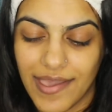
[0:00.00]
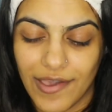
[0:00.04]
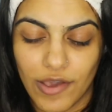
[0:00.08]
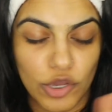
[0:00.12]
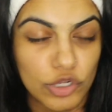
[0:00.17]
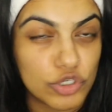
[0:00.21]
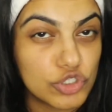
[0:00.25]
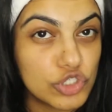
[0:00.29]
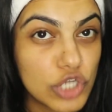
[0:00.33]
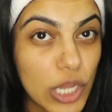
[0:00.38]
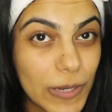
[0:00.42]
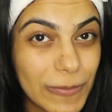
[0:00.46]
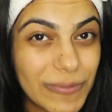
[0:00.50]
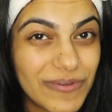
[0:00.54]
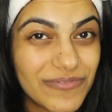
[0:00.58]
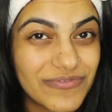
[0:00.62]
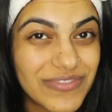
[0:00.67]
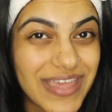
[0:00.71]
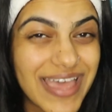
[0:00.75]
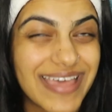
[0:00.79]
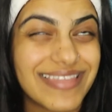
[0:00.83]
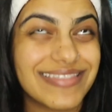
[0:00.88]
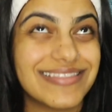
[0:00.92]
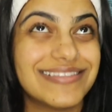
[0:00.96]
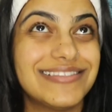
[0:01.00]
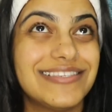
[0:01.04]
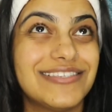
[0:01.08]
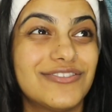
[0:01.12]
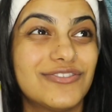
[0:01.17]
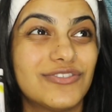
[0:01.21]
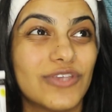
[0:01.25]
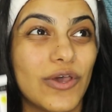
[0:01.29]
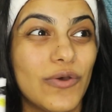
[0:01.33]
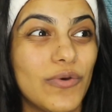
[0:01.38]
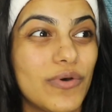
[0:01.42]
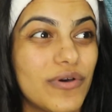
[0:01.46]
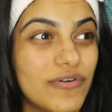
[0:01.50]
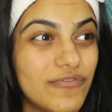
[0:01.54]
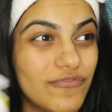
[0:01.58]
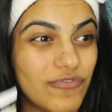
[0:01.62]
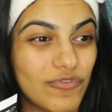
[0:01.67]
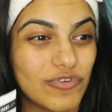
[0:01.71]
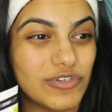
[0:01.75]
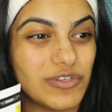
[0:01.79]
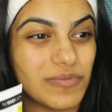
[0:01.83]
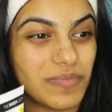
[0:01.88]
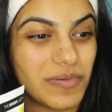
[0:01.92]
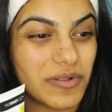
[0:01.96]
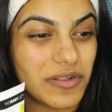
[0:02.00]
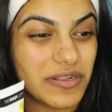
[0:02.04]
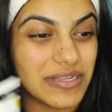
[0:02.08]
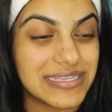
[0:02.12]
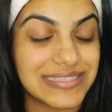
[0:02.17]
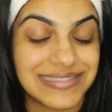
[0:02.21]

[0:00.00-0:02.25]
On top of that, this is so affordable.